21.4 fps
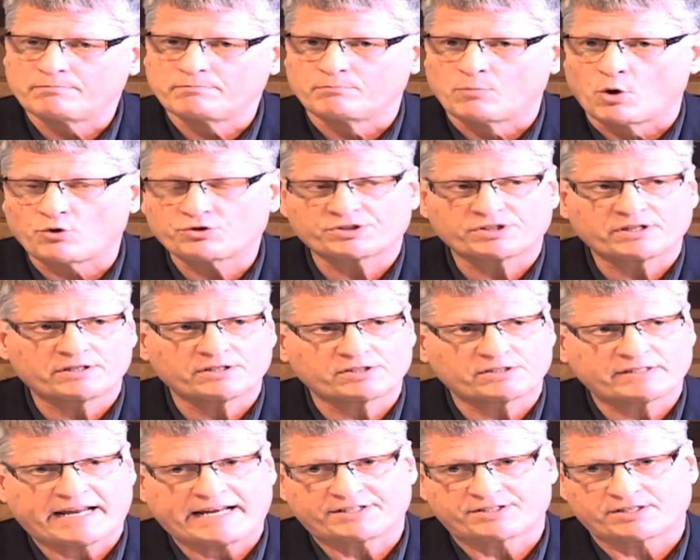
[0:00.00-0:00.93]
Most of the
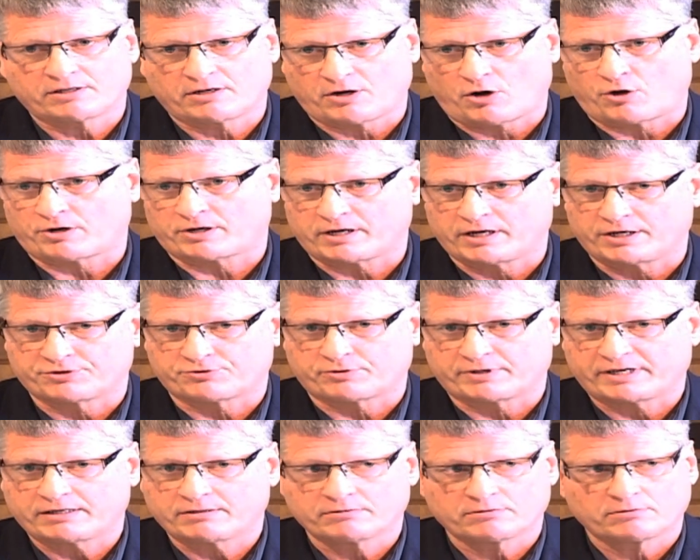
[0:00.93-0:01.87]
states in our
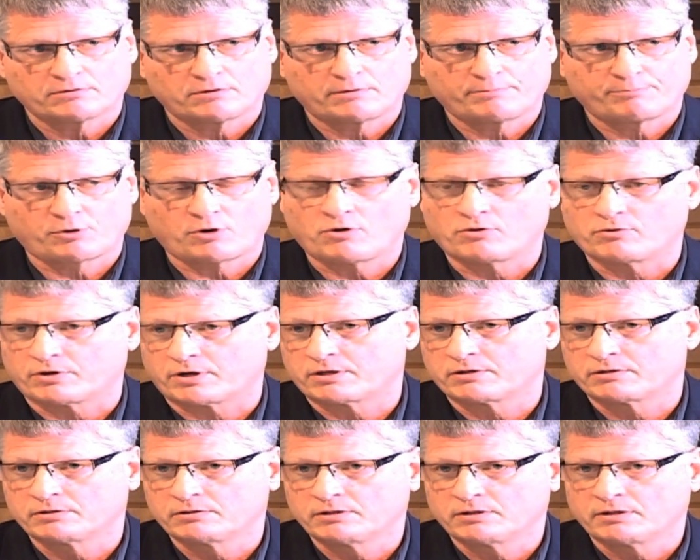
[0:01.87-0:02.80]
country are
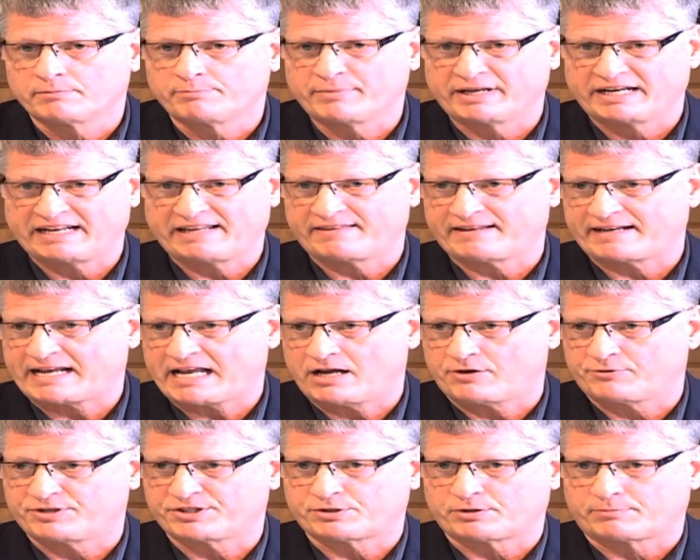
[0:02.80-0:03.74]
broke. Many of the
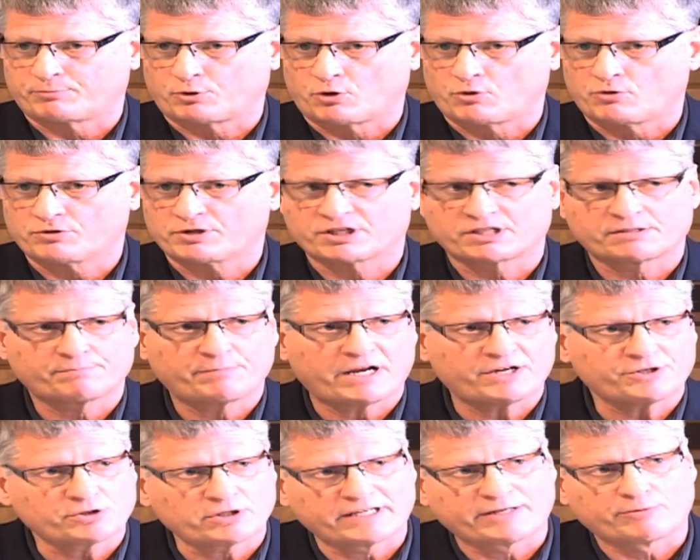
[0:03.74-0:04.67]
counties are broke,
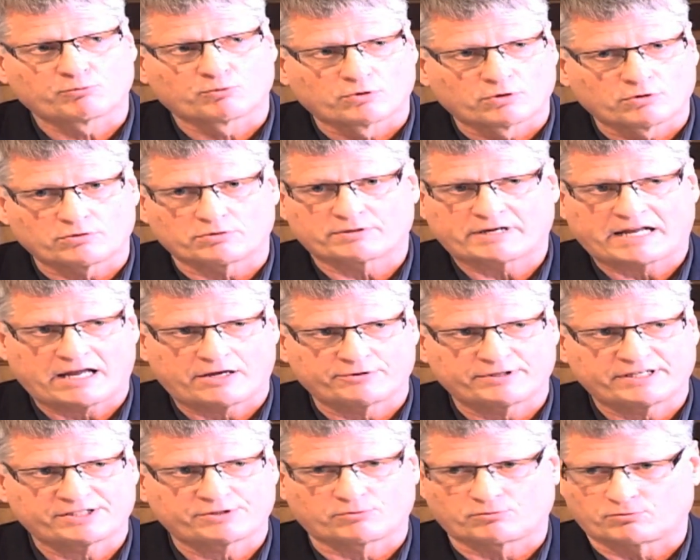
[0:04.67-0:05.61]
especially rural
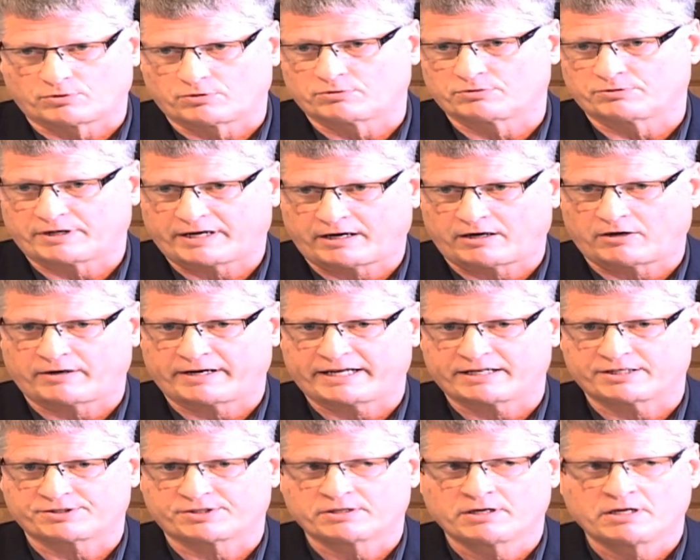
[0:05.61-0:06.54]
counties and rural
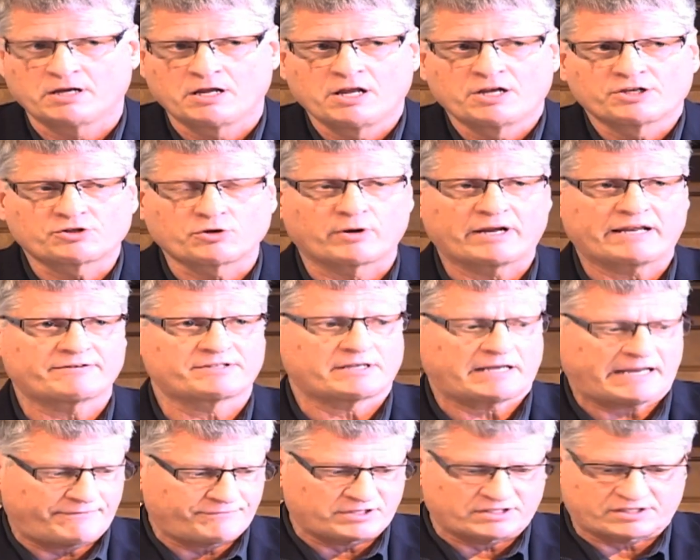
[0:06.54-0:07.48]
areas. So as
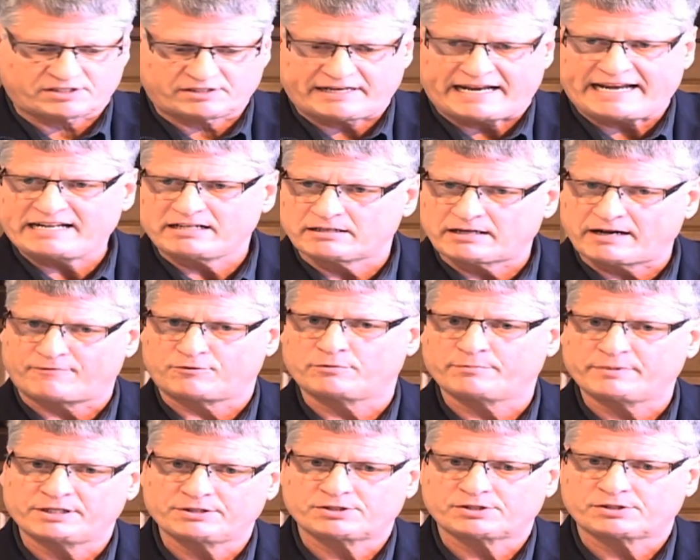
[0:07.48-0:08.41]
have the state
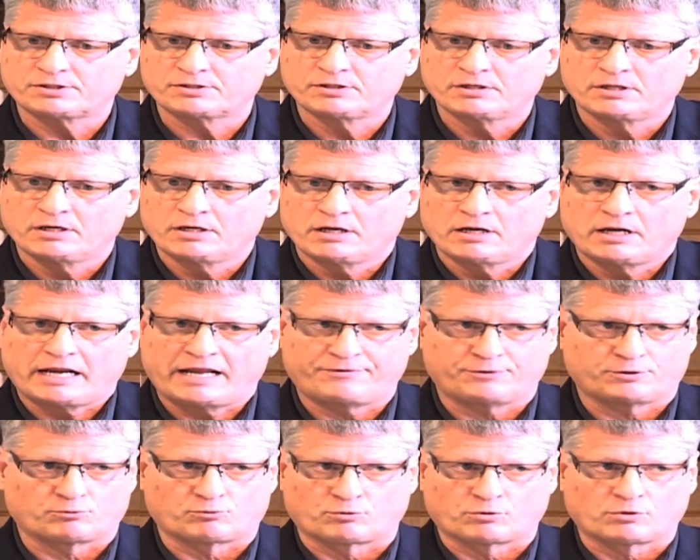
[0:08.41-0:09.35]
governments
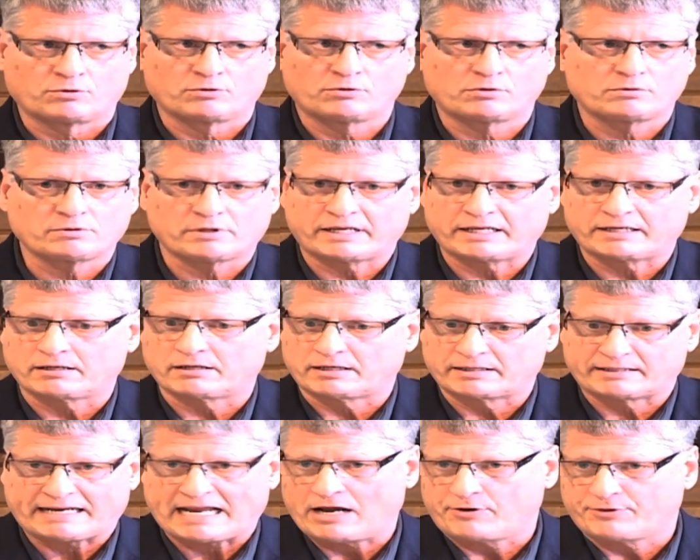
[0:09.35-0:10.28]
and the rural
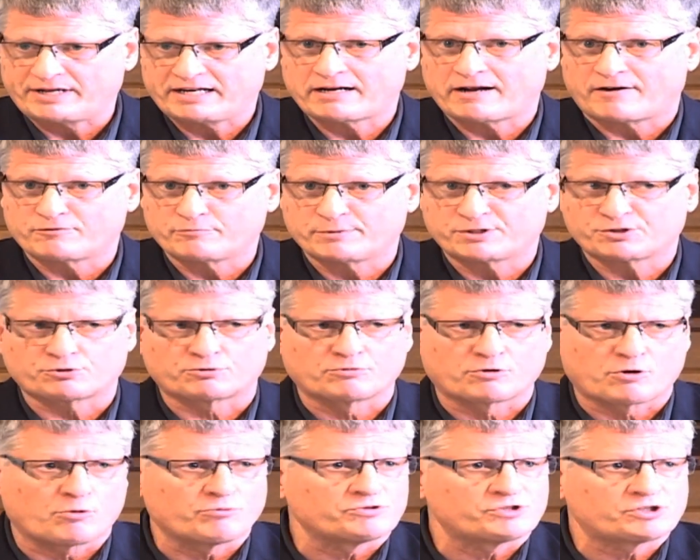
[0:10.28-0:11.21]
and county governments
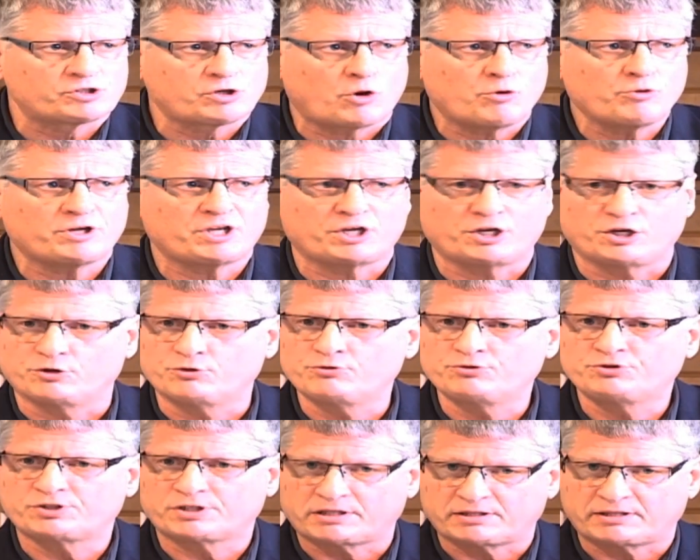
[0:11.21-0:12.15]
grown so
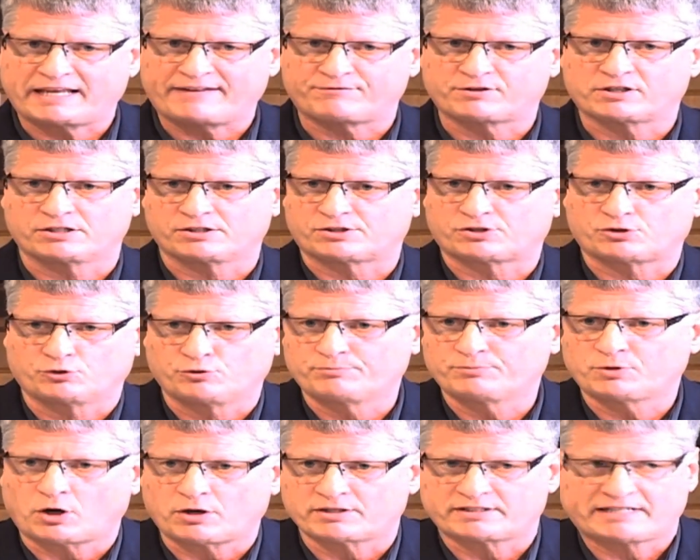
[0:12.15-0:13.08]
huge that they've
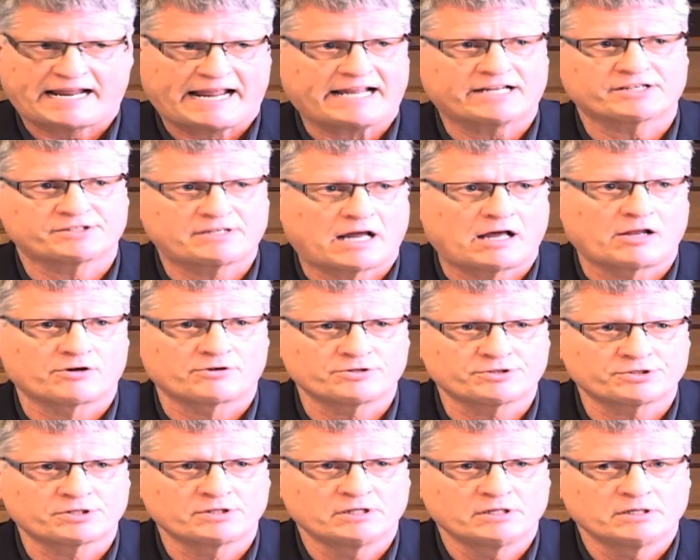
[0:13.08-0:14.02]
consumed our tax
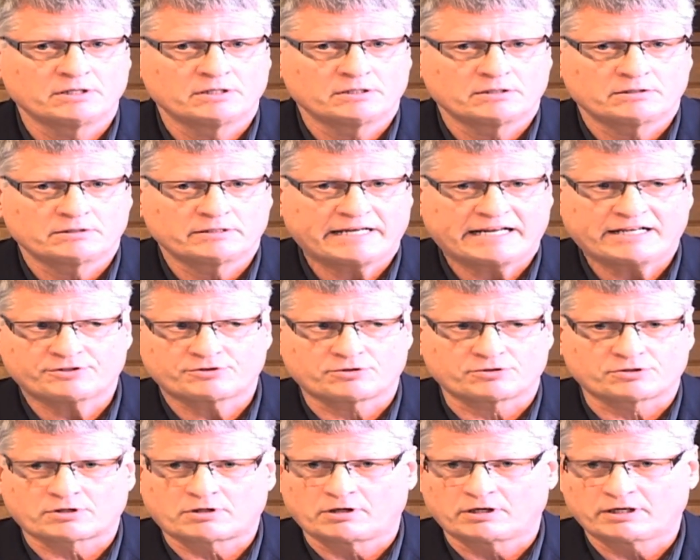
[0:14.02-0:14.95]
dollars? The
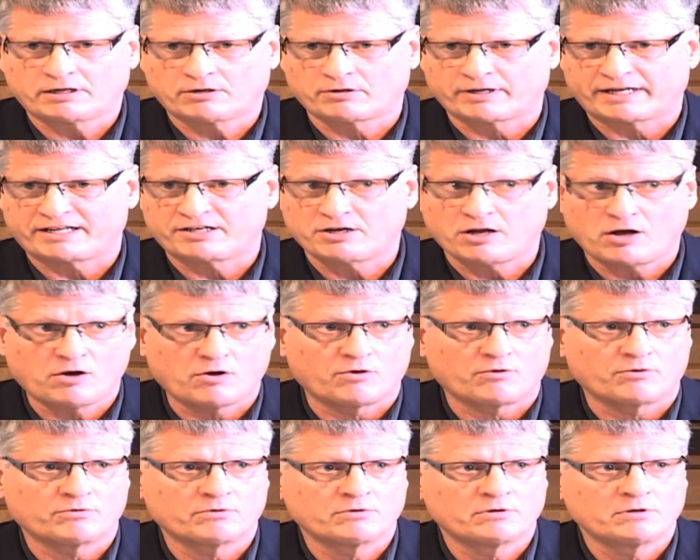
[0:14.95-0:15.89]
answer is clearly no.